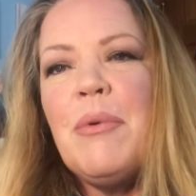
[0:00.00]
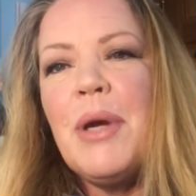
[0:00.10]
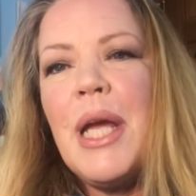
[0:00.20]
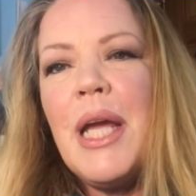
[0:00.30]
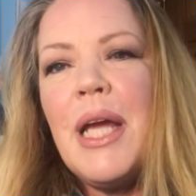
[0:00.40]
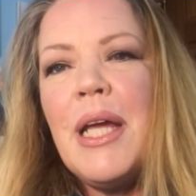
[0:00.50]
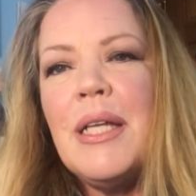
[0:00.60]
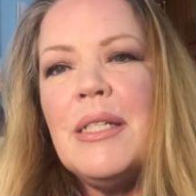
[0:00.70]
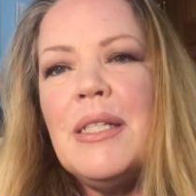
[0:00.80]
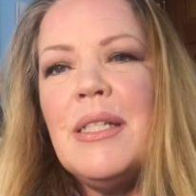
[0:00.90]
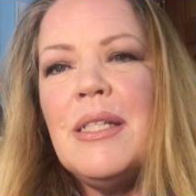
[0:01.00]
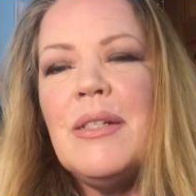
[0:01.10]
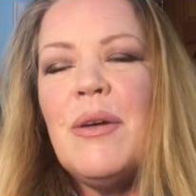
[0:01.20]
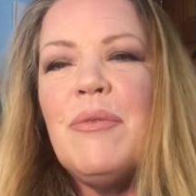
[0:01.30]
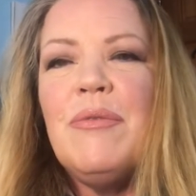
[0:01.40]
brands
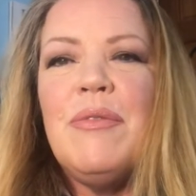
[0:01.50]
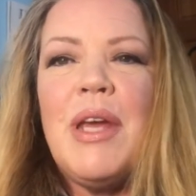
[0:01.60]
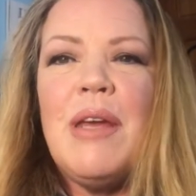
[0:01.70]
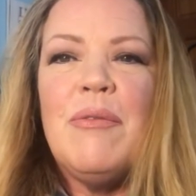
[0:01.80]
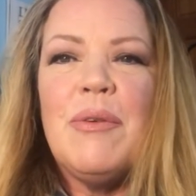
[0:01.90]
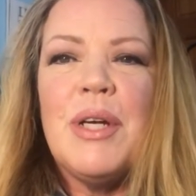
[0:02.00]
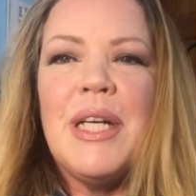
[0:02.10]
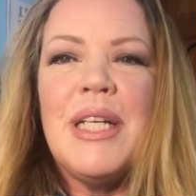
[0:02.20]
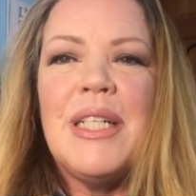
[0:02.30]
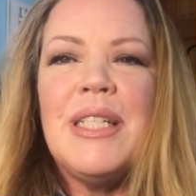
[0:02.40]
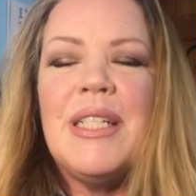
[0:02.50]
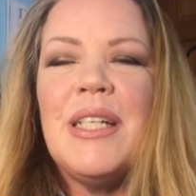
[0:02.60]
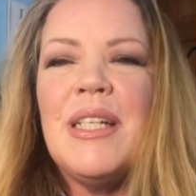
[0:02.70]
and our favorites.